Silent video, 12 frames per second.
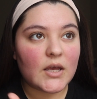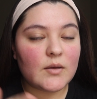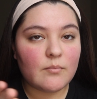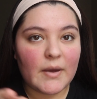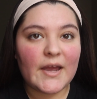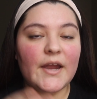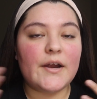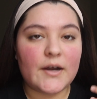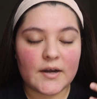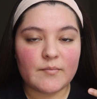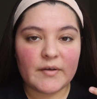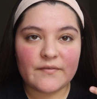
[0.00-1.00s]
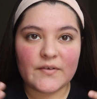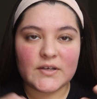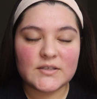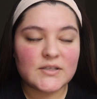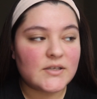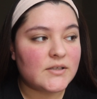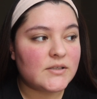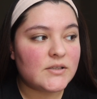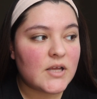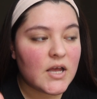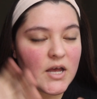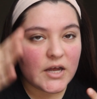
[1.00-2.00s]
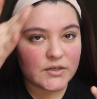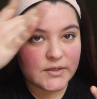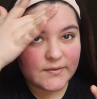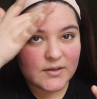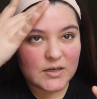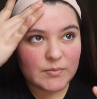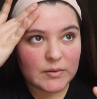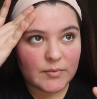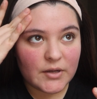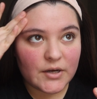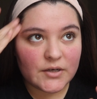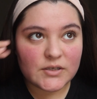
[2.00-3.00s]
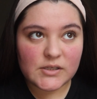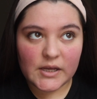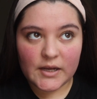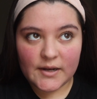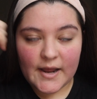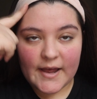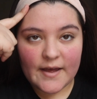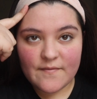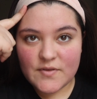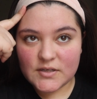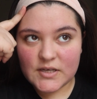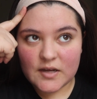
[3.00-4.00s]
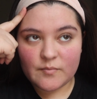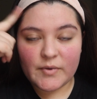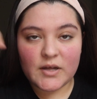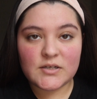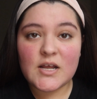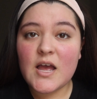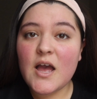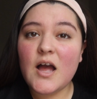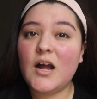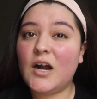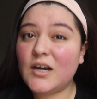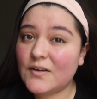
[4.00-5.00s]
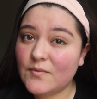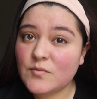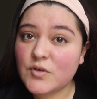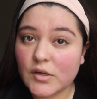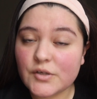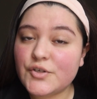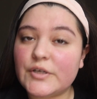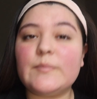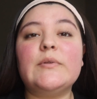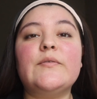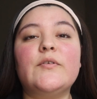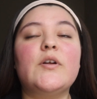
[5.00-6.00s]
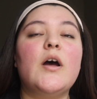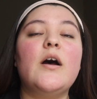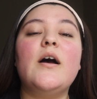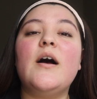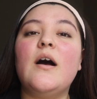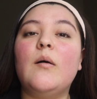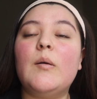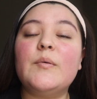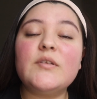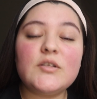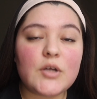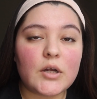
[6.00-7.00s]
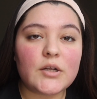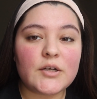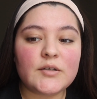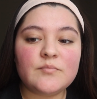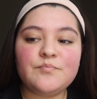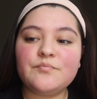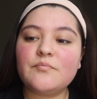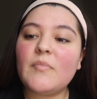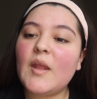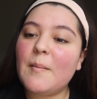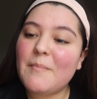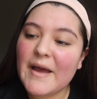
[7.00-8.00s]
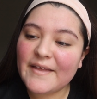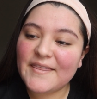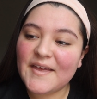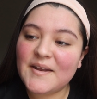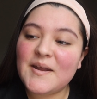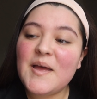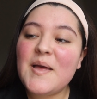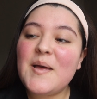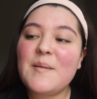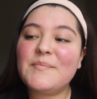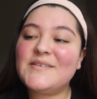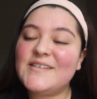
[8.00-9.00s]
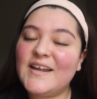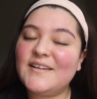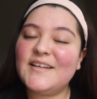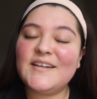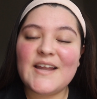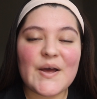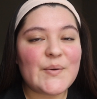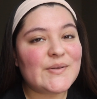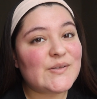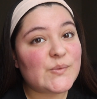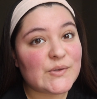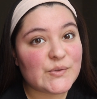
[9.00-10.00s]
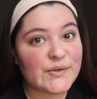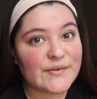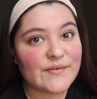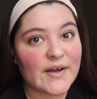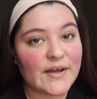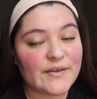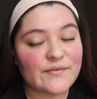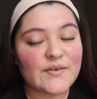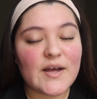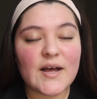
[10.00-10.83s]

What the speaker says: hair out of my face because I do have a lot of baby hairs, and I have this headband. I got it from Dollar Tree, believe it or not. It was $1 back then, but sadly now it's $1.25.